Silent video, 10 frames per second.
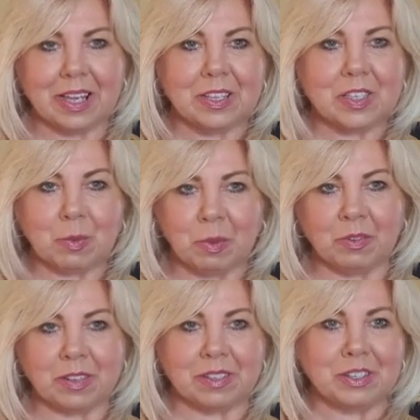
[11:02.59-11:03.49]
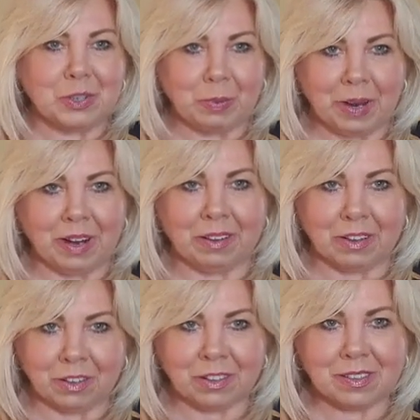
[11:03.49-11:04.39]
Some of us are doing better than
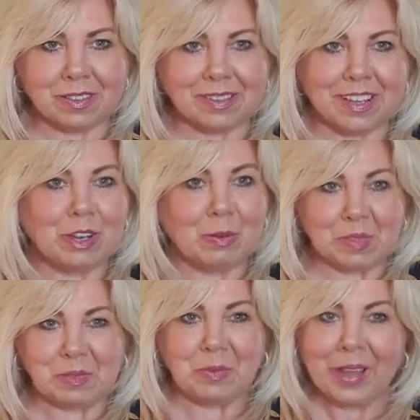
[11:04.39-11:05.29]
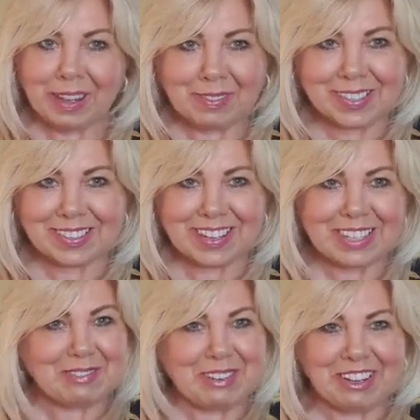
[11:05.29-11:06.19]
others. It comes in waves,
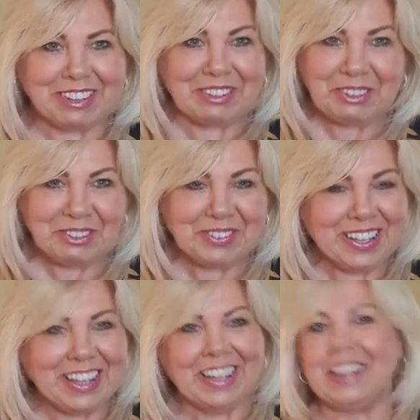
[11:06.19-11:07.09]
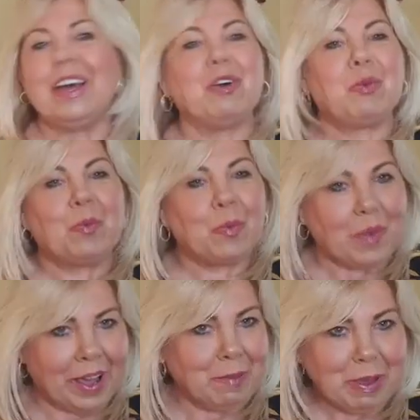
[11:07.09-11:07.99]
as we all know.
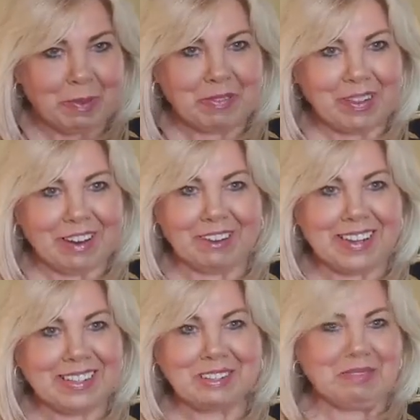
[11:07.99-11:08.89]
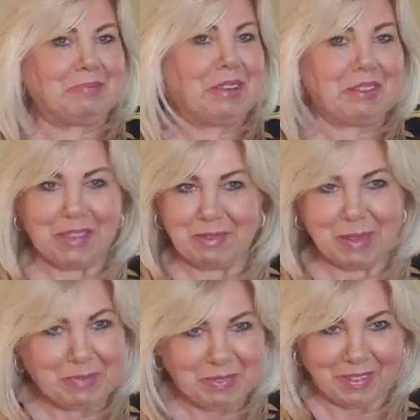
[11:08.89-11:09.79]
I might be feeling great. My friend
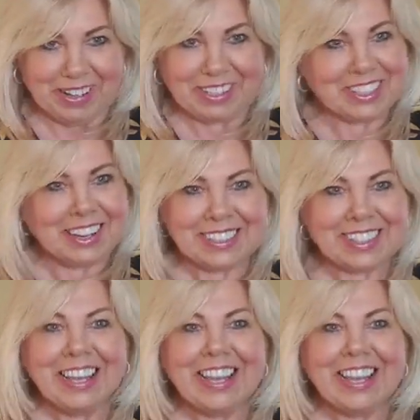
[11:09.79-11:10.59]
might be feeling shite.